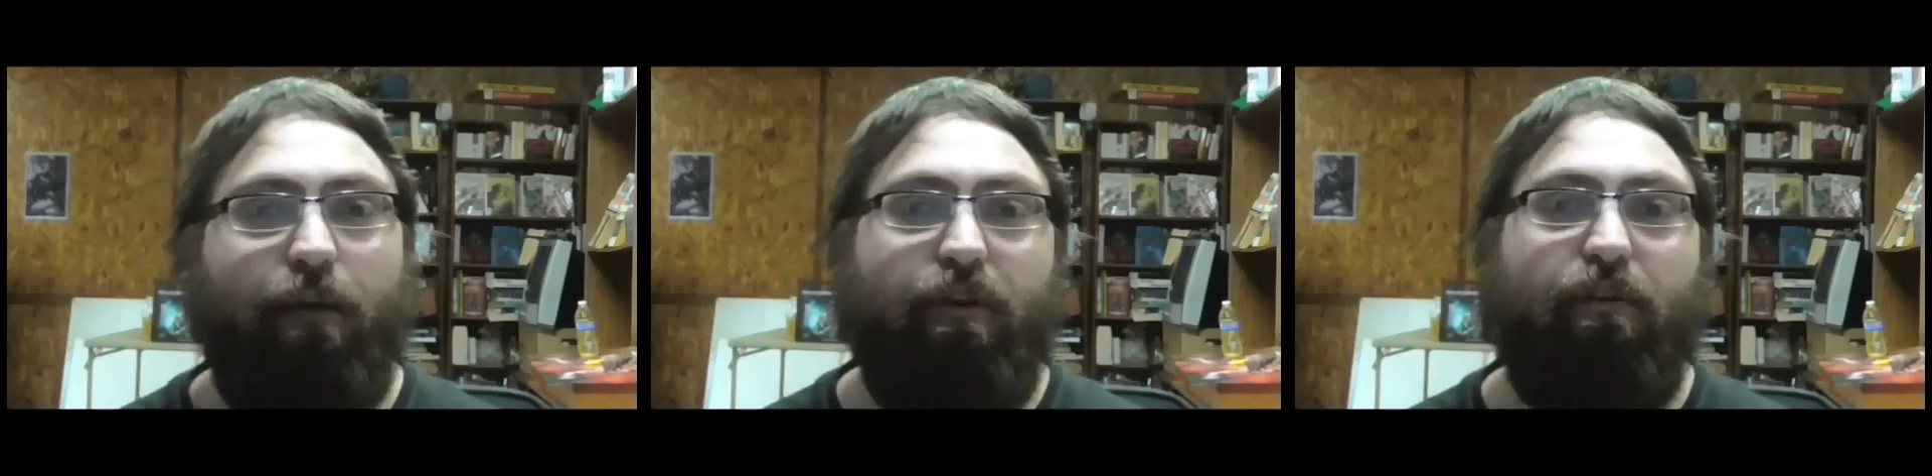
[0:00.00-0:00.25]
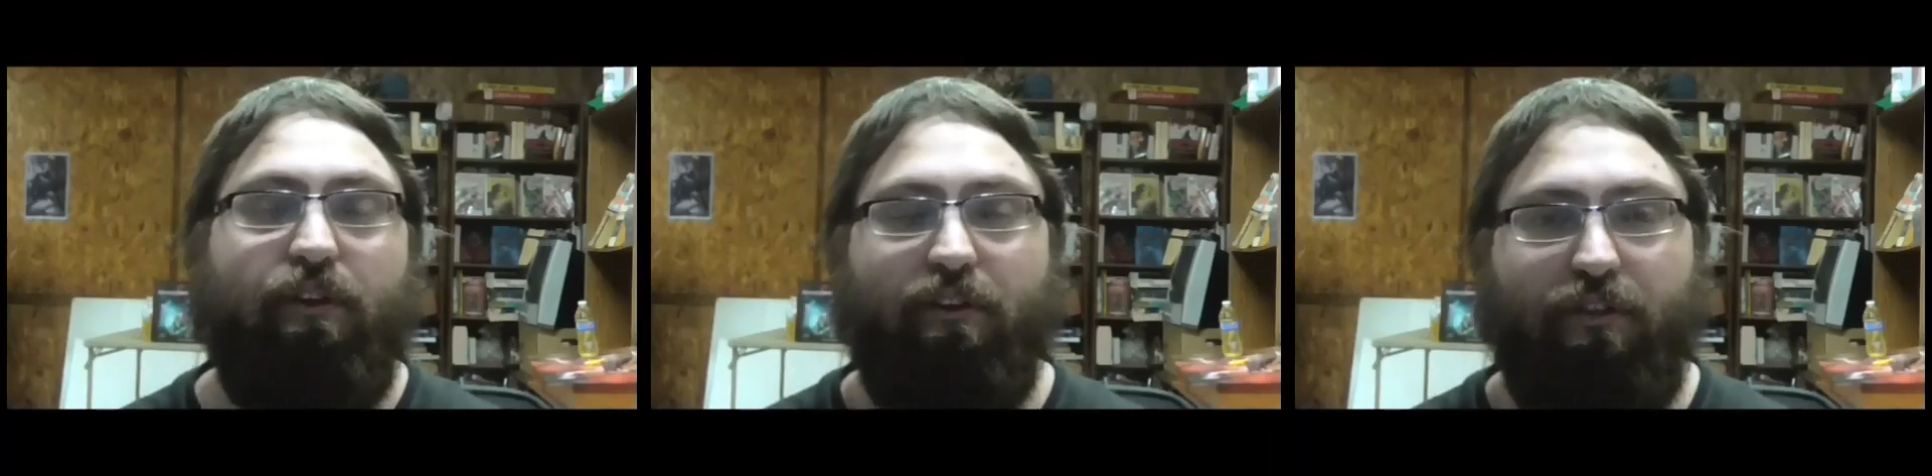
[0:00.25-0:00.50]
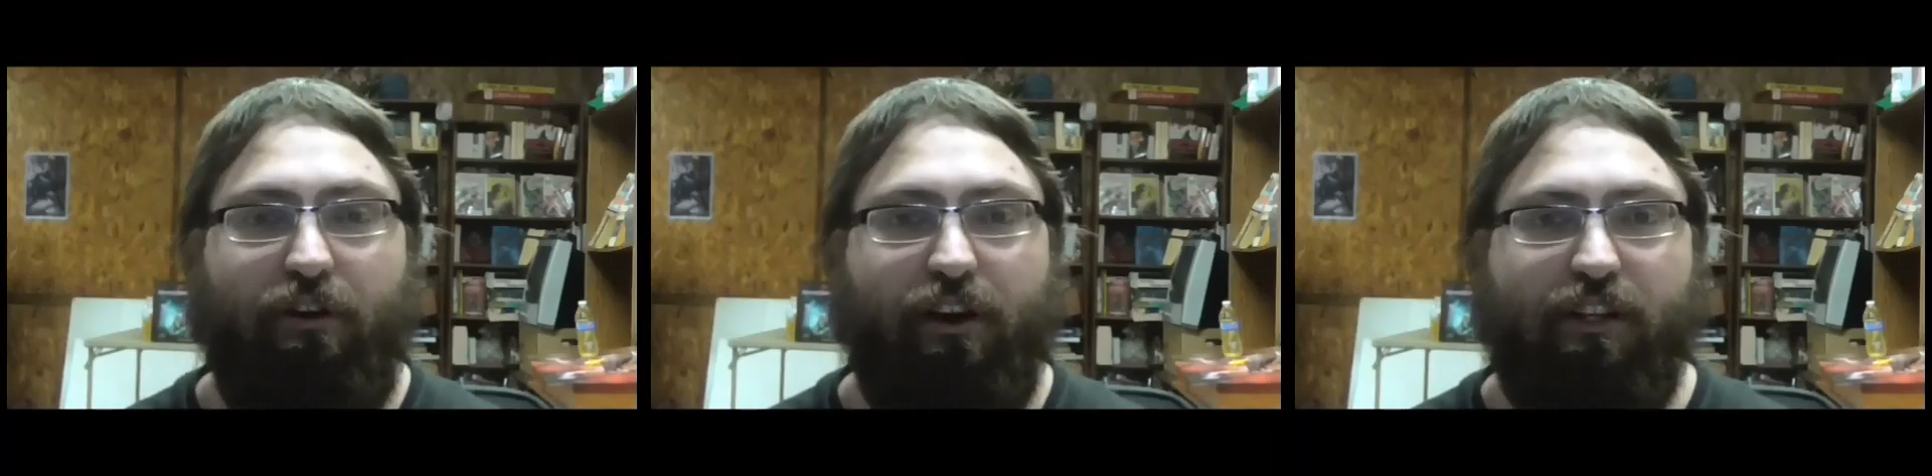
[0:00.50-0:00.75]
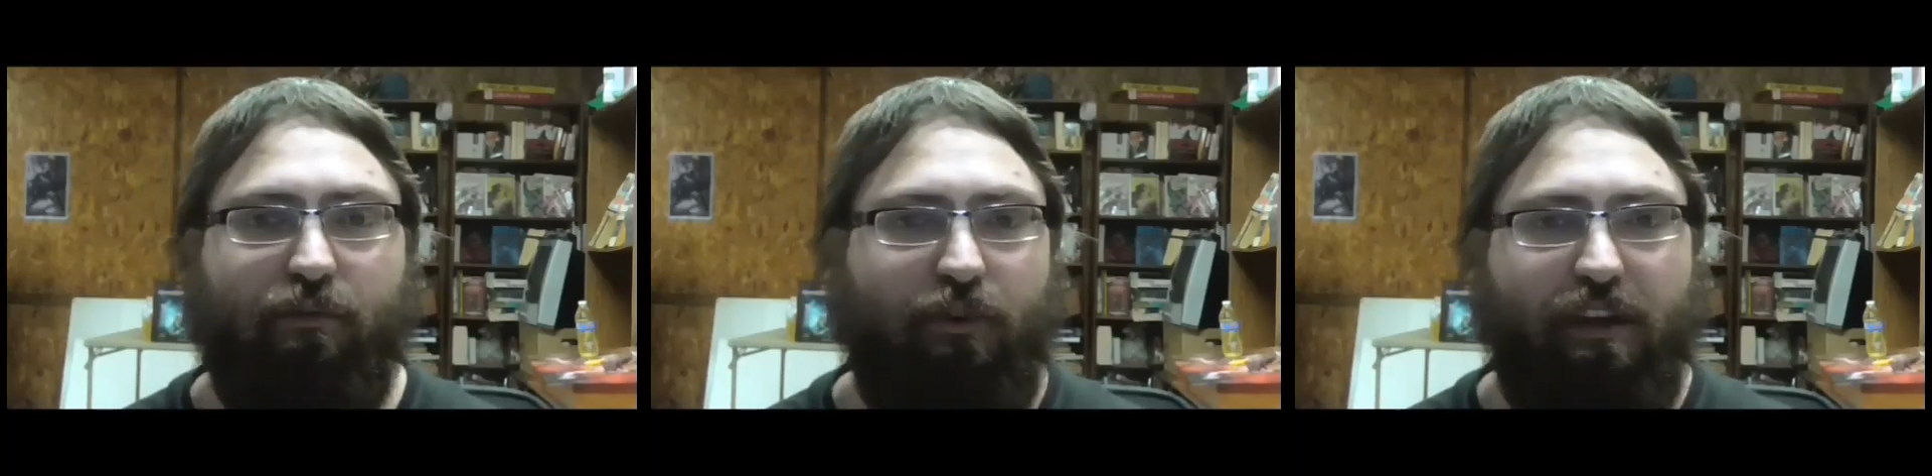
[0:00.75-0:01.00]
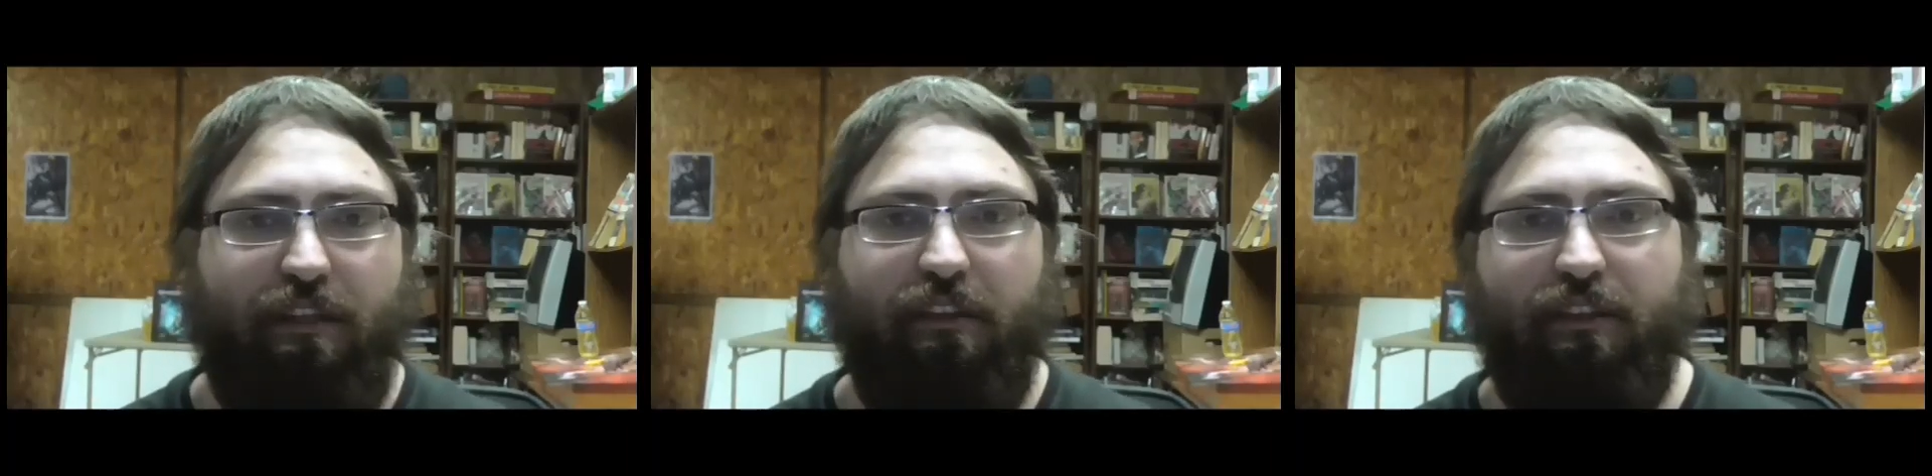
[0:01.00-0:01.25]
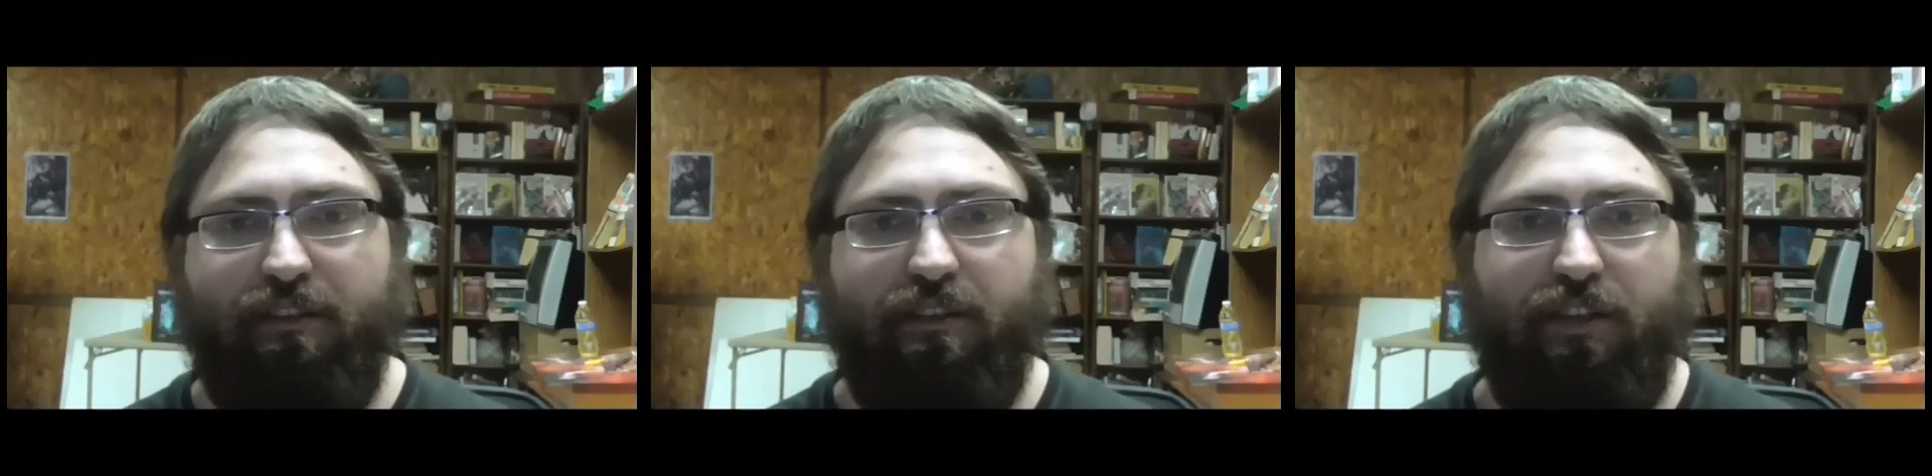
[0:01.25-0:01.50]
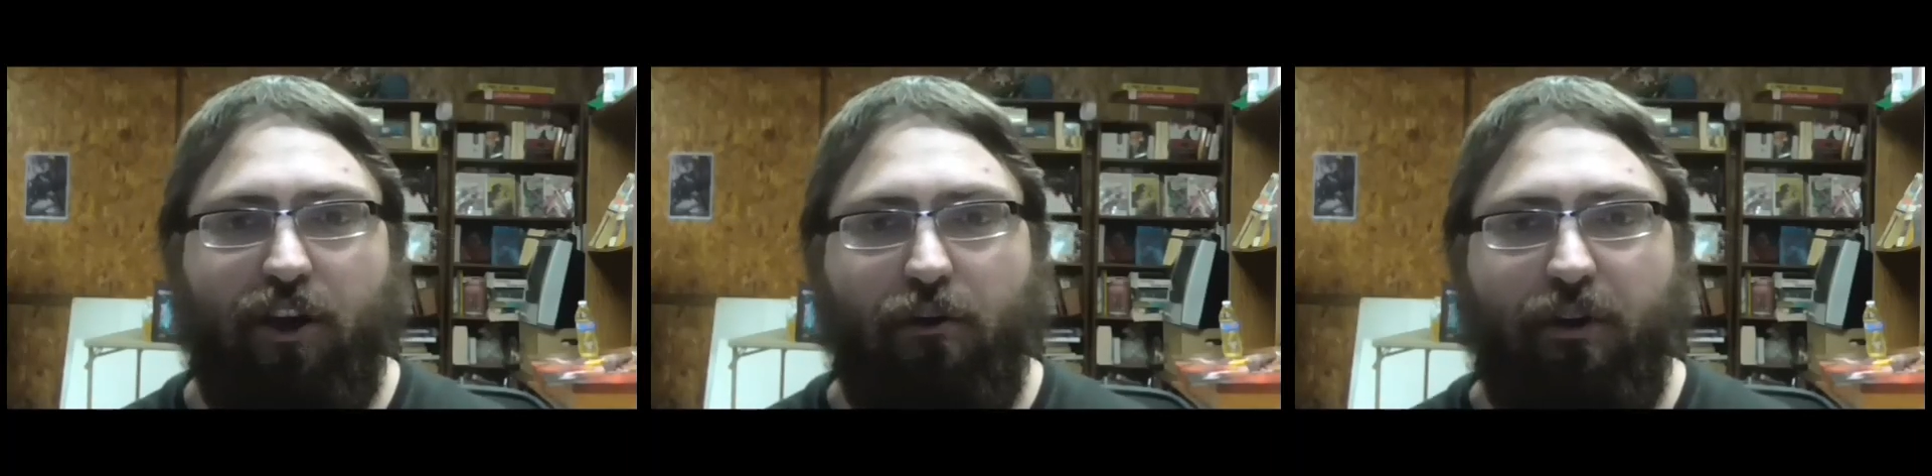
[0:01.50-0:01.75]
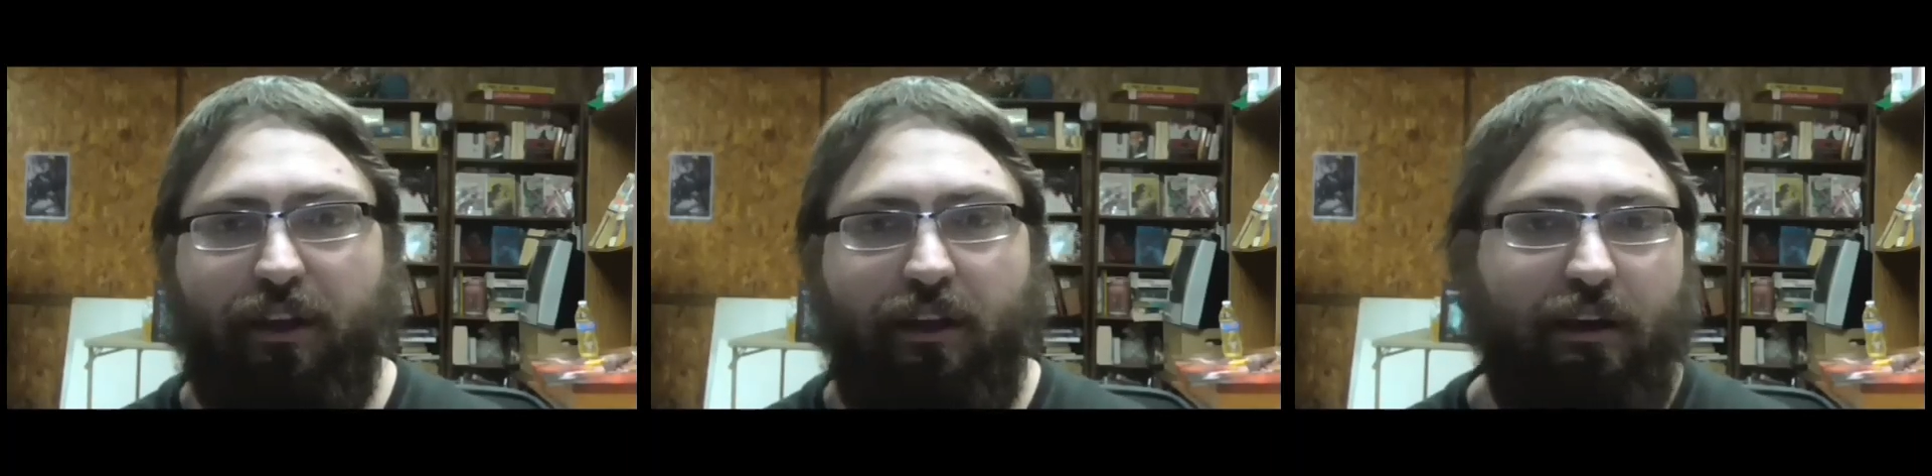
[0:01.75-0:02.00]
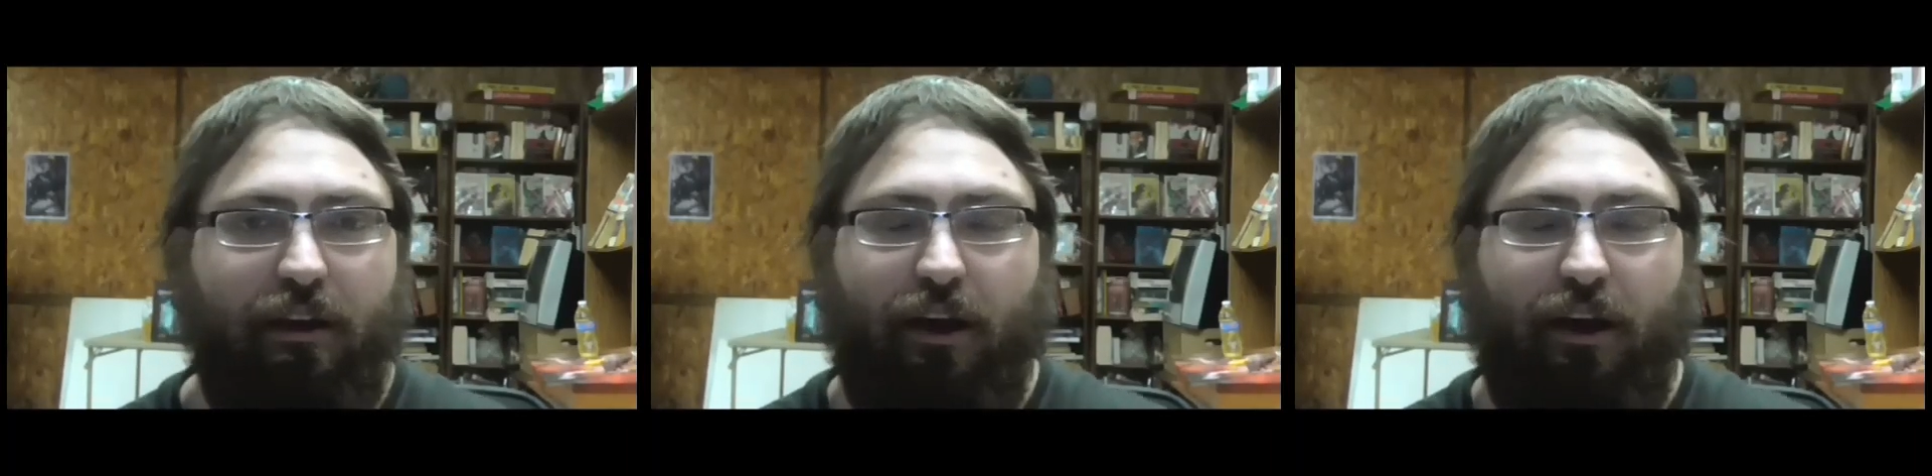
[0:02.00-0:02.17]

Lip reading: let me know your thoughts, where you think this is going.